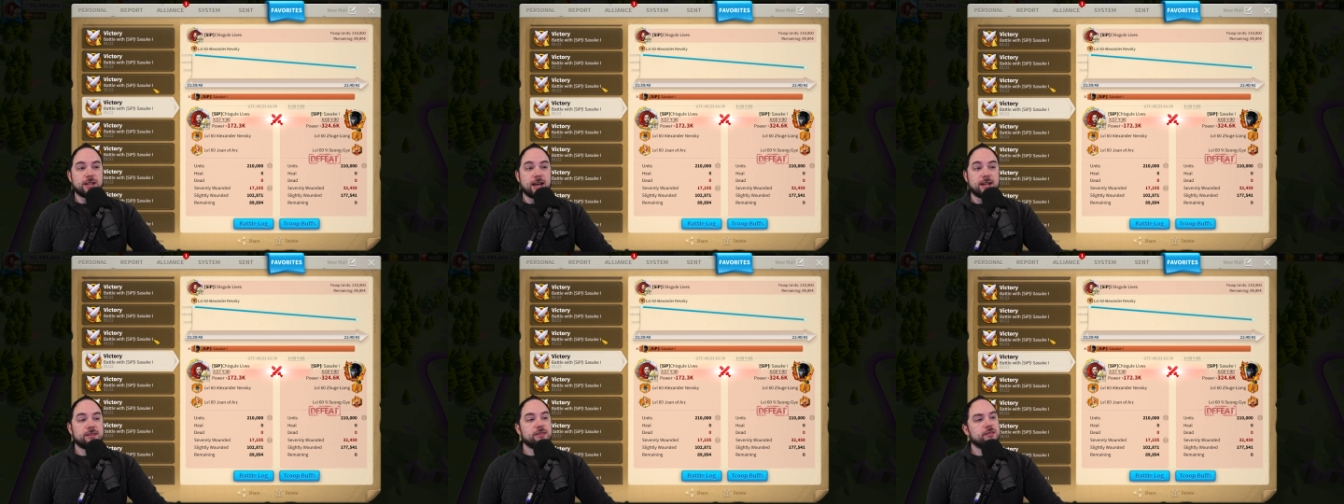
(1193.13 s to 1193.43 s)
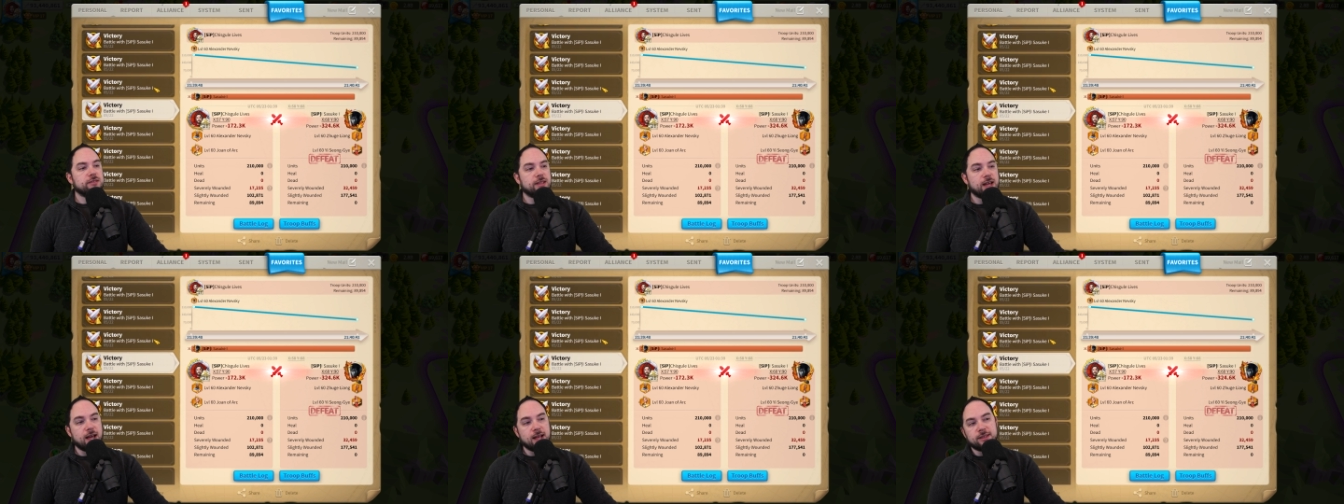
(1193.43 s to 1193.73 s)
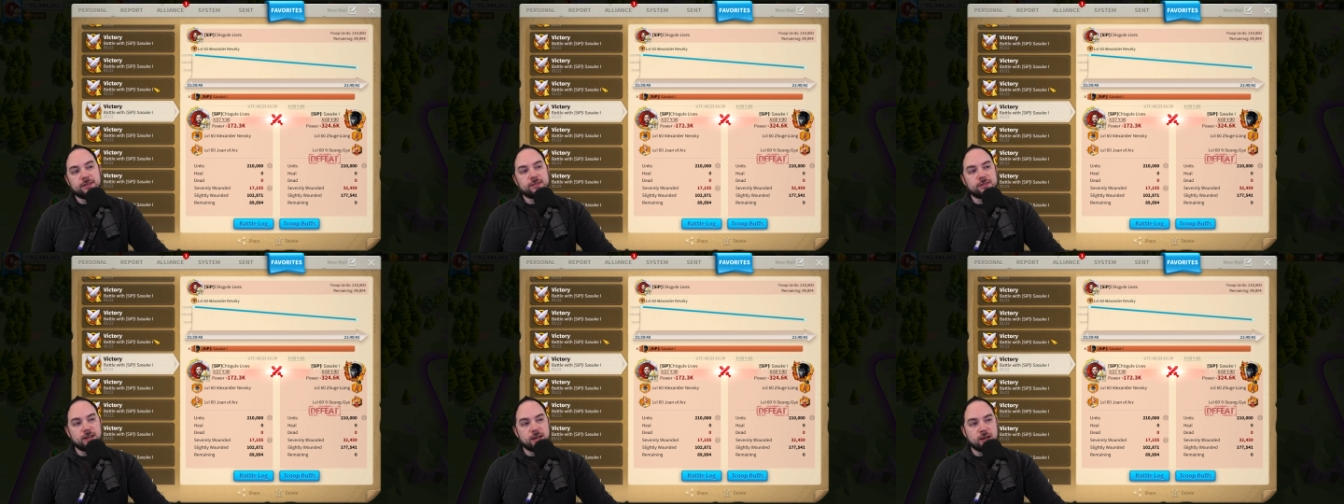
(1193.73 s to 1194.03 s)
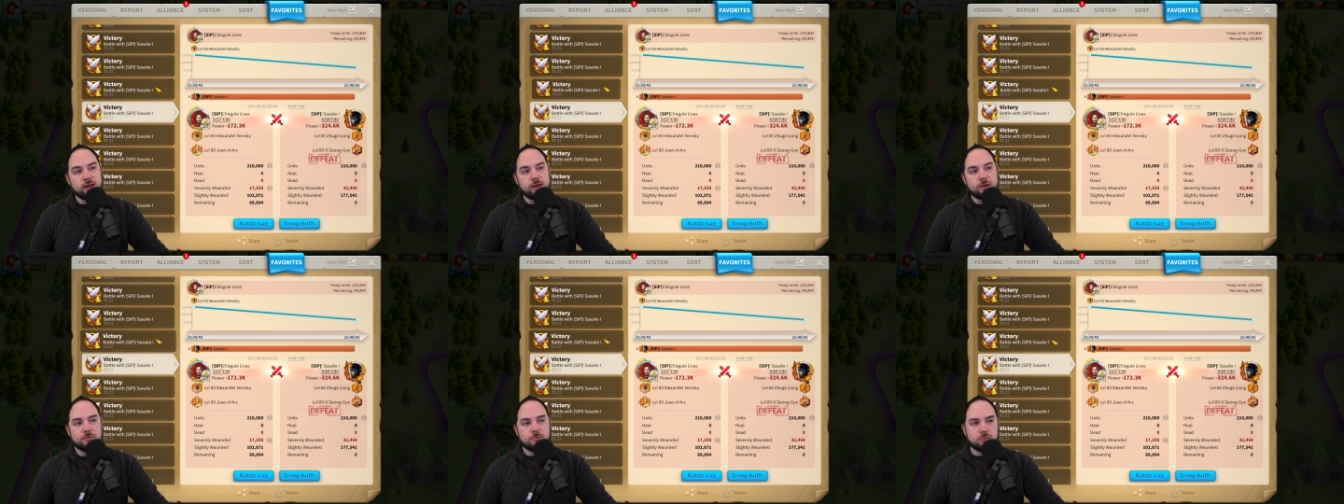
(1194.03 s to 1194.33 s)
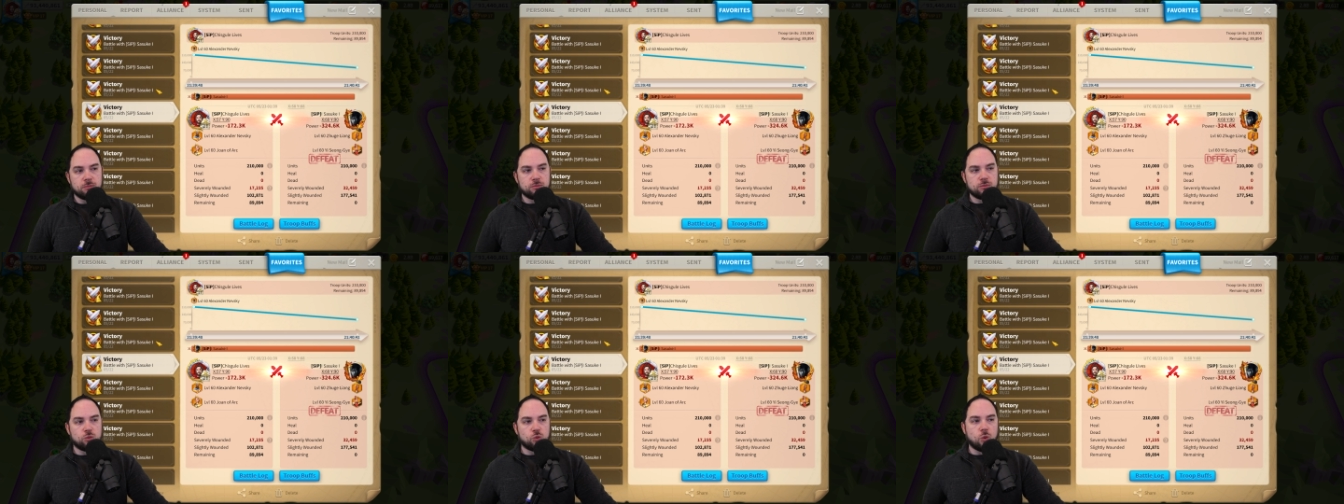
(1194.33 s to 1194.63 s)
That, that's a
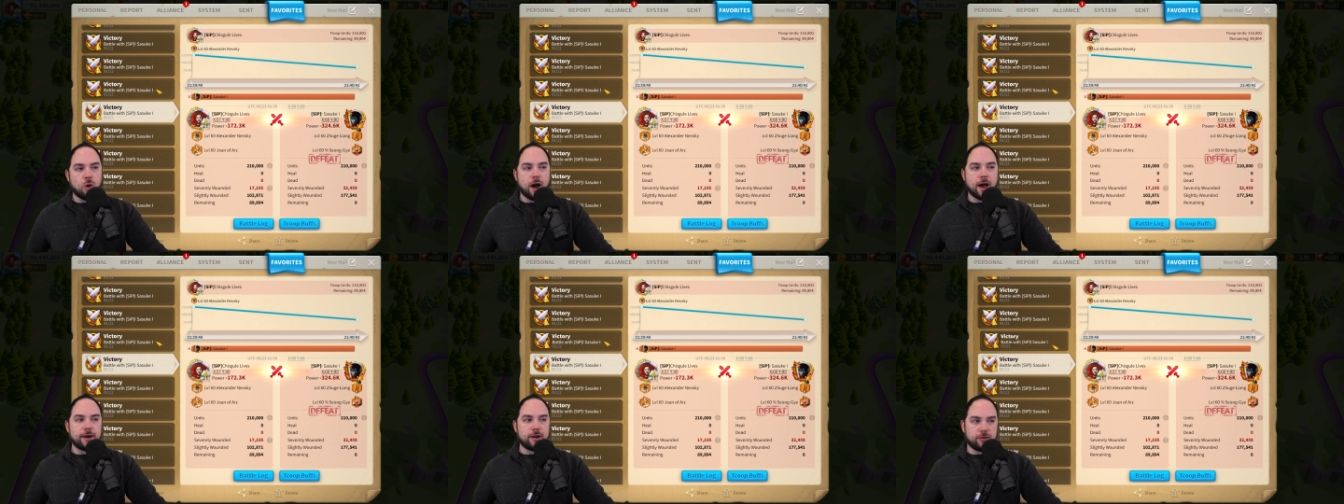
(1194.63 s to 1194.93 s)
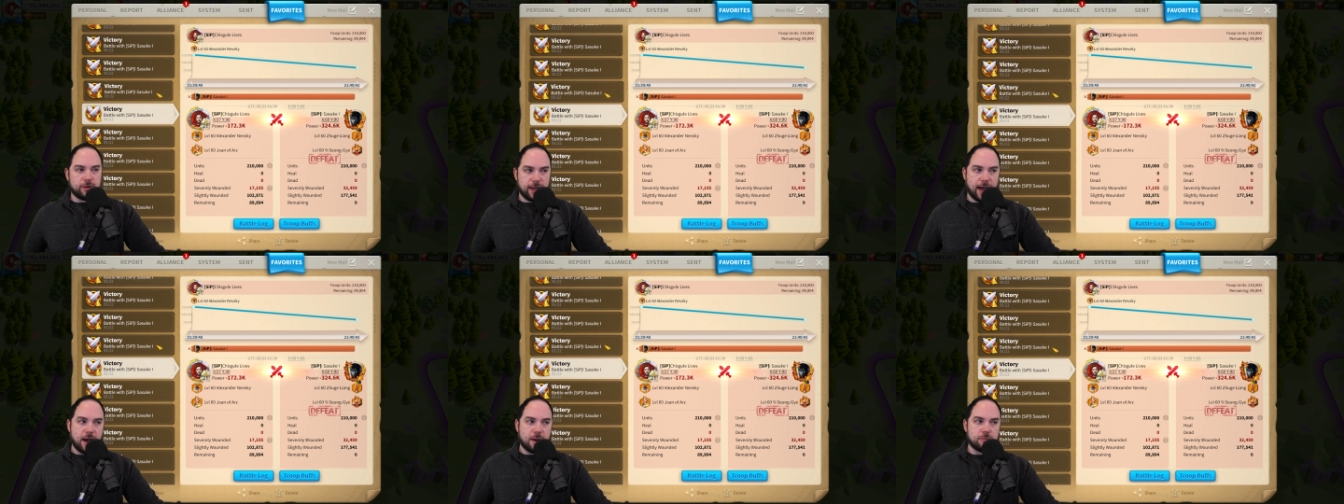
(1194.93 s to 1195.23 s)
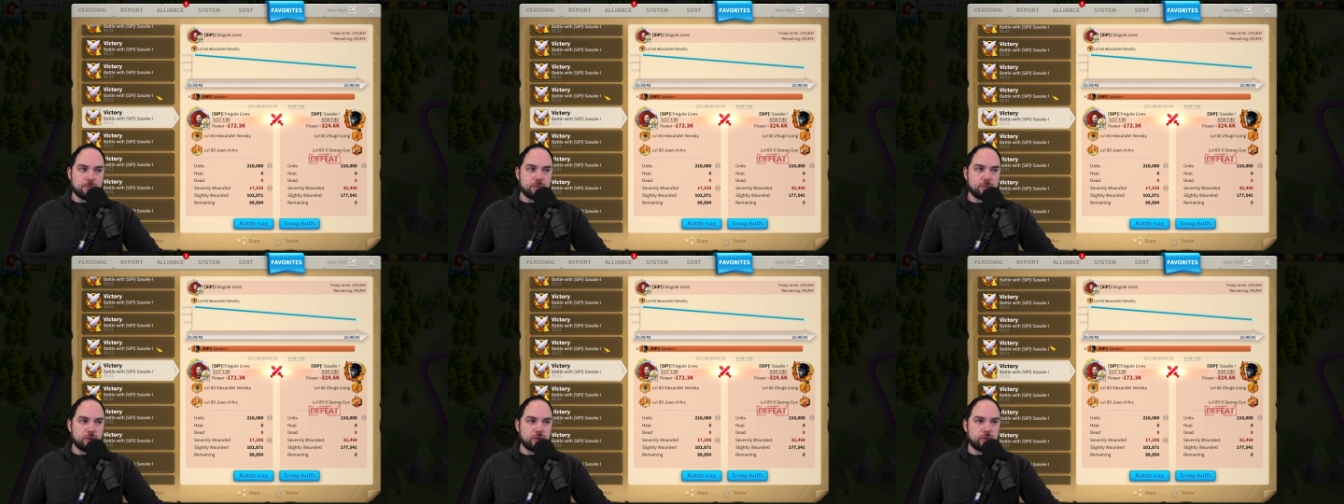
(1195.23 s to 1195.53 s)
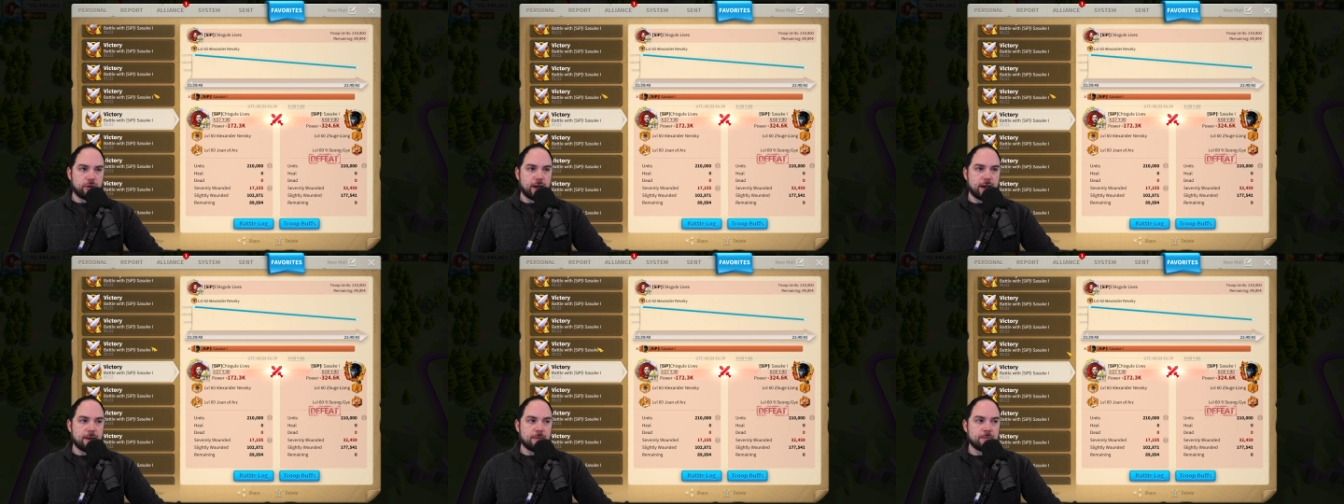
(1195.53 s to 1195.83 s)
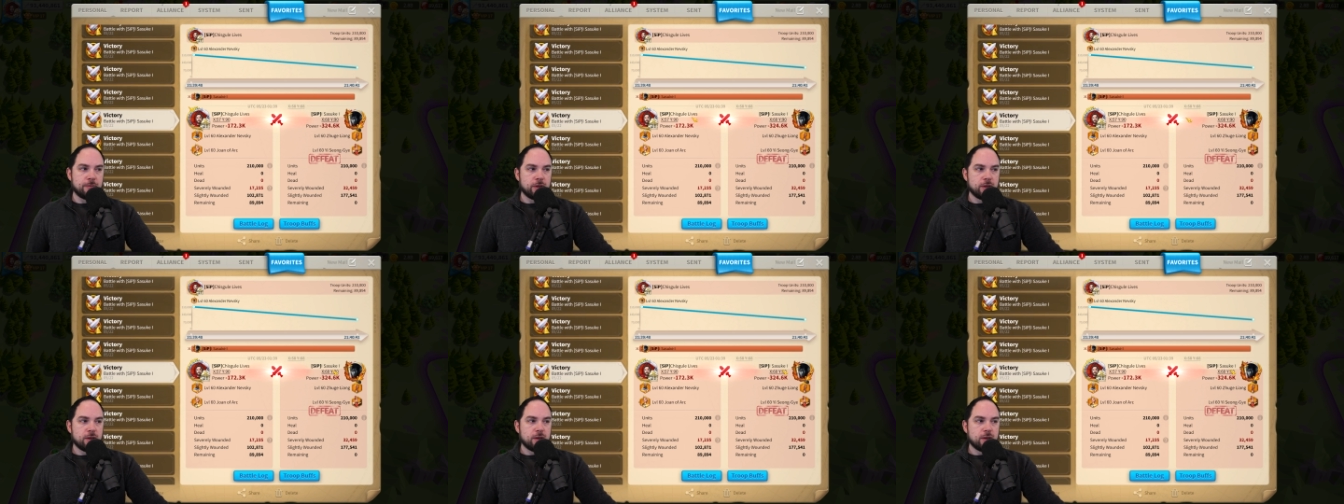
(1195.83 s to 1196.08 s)
wider gap okay?